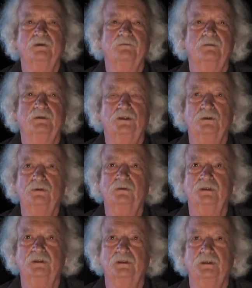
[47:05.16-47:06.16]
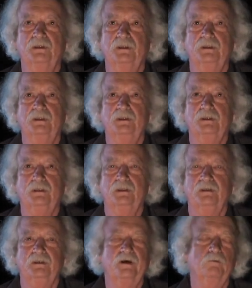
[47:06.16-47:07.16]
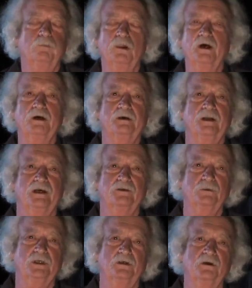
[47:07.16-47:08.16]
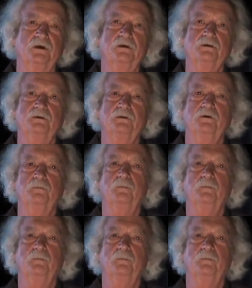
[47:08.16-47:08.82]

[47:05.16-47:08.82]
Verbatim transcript: of the children. Their blood has returned to their